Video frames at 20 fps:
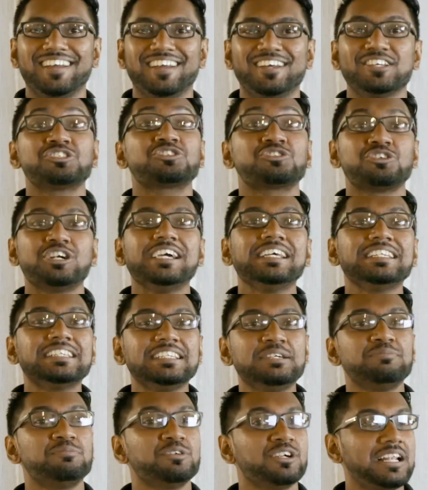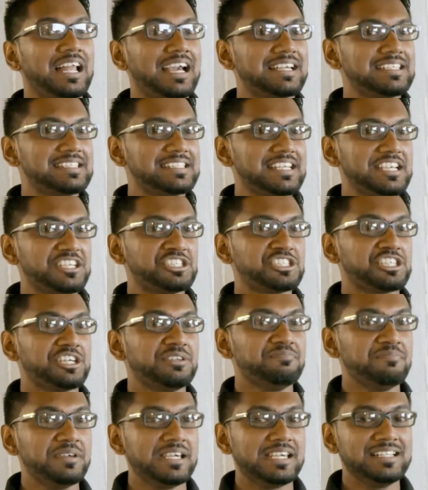Trade liberalization
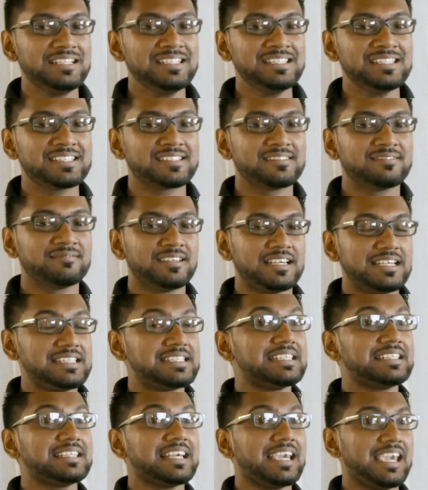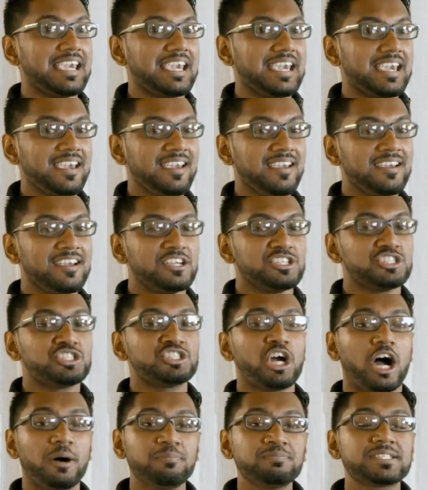means, is it A,
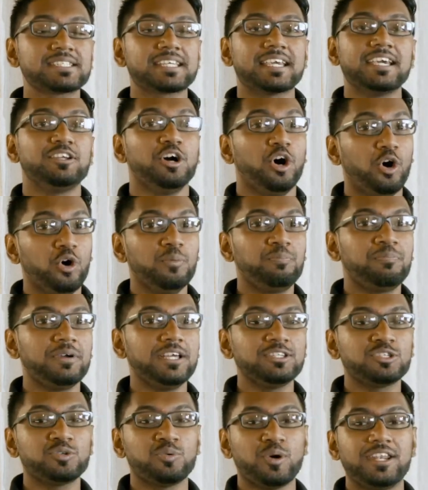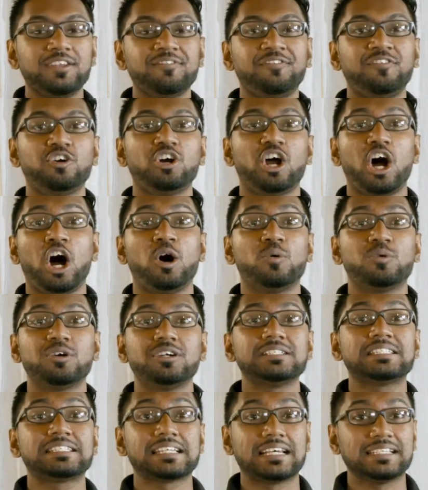shops can open 24
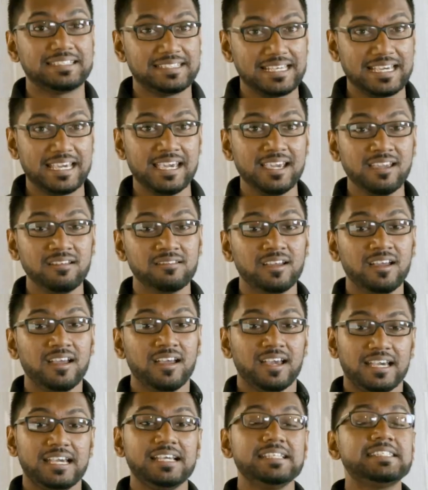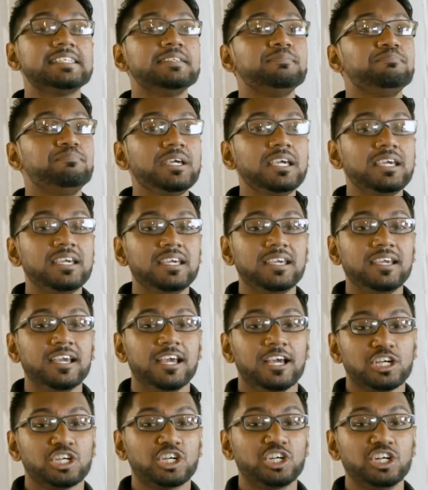hours a day? Is it B,
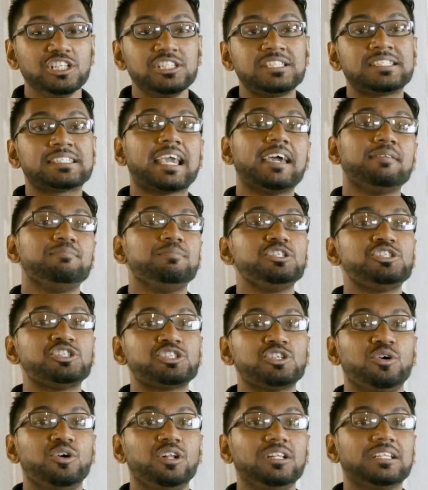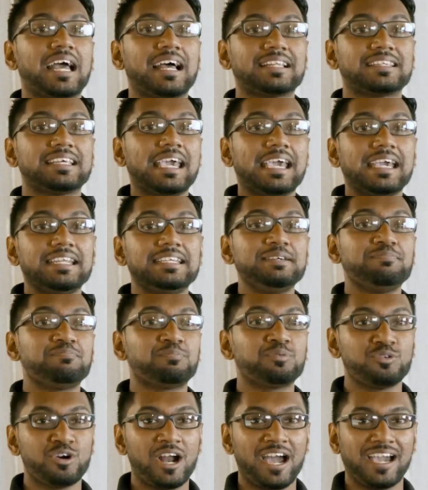goods can be sold at any
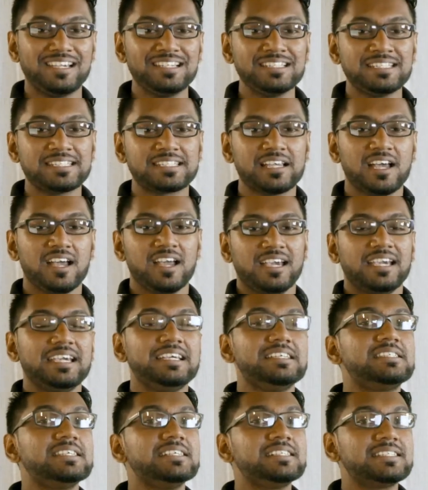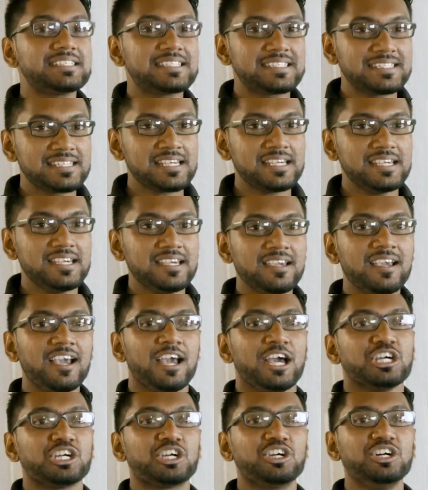price? Is it C,
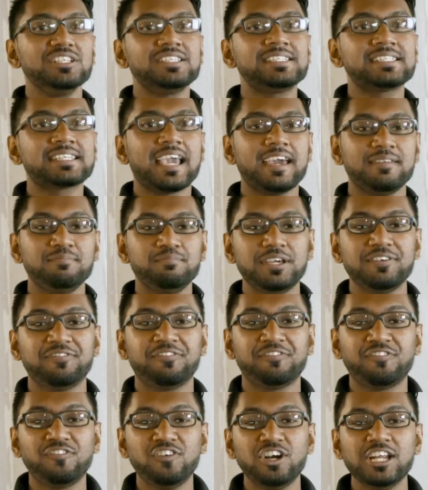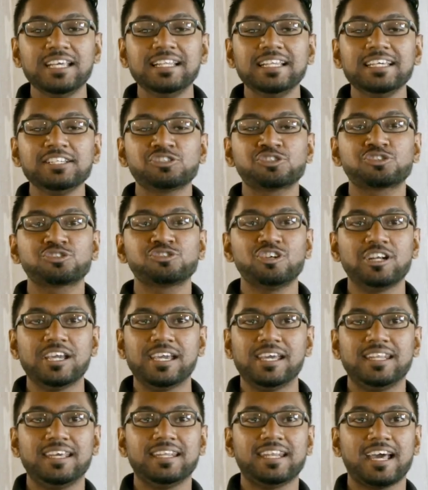goods can be freely
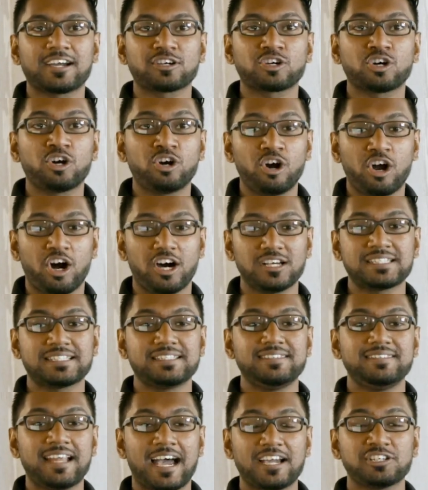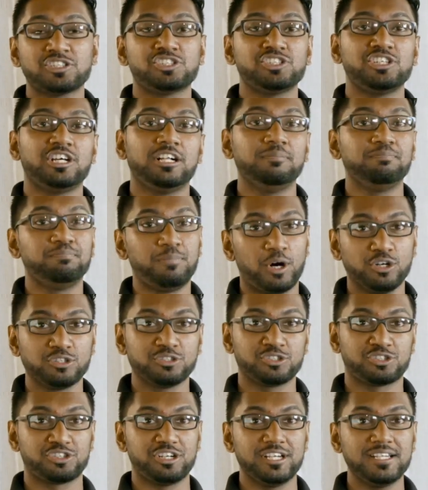traded across national
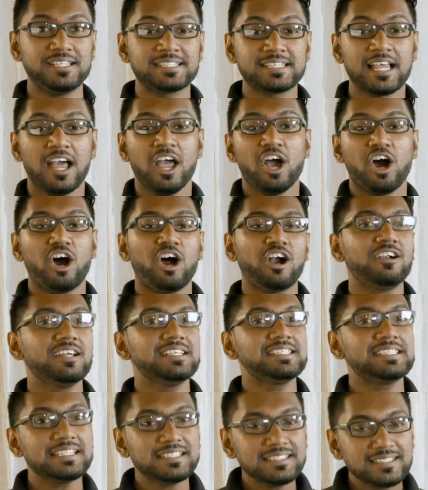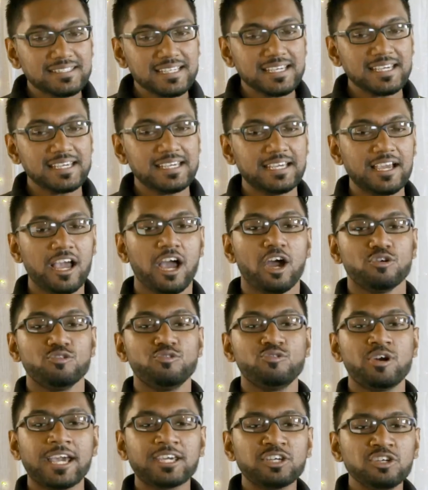boundaries? Or is it D,
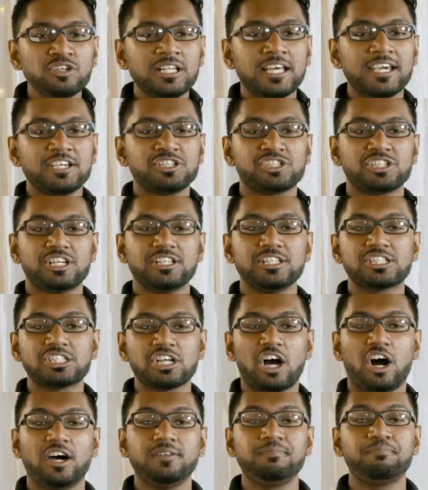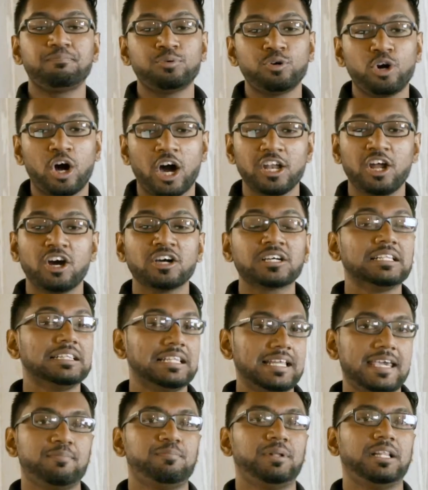regulations on product
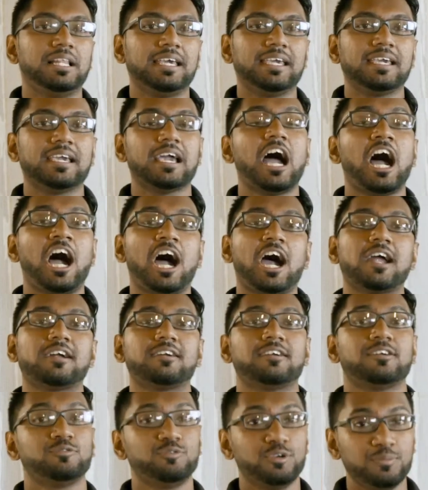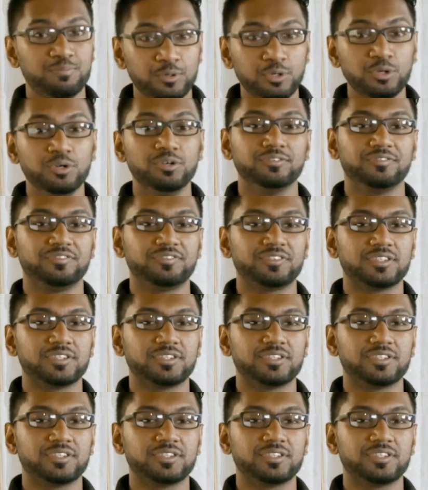labeling are removed?